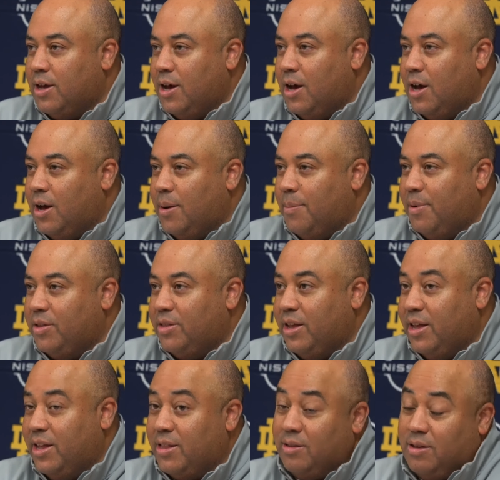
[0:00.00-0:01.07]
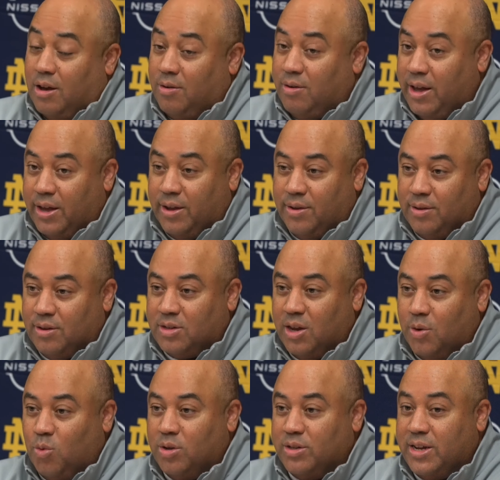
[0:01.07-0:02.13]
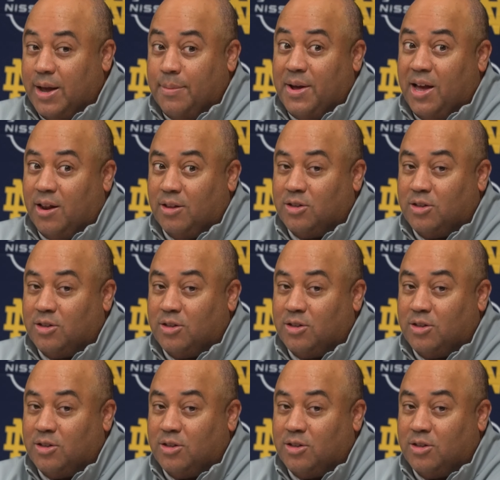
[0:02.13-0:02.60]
Uh, but then, you know, hey, let's get one time out.